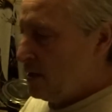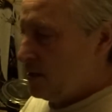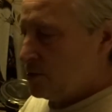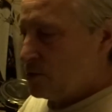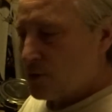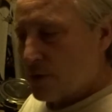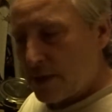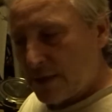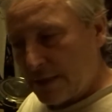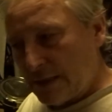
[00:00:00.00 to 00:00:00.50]

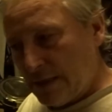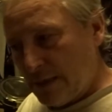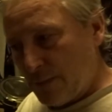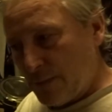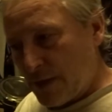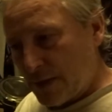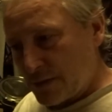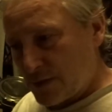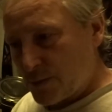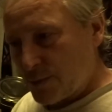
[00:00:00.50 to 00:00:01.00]
Try to keep
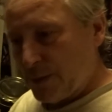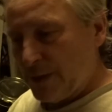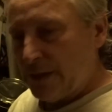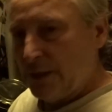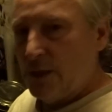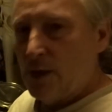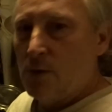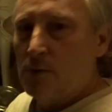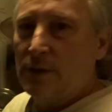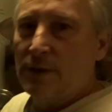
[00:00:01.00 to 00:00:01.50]
that swing
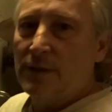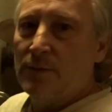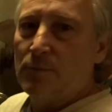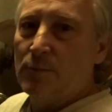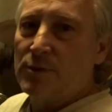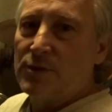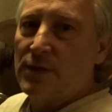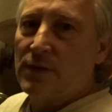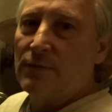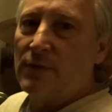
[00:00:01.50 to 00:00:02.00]
going in
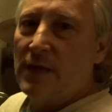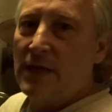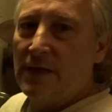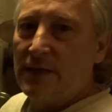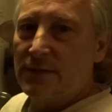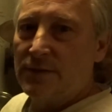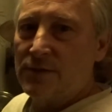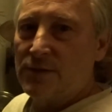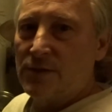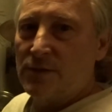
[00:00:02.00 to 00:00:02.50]
whichever
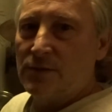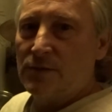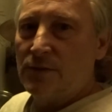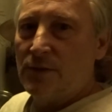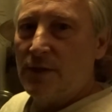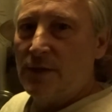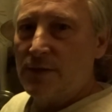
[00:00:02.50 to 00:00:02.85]
hand is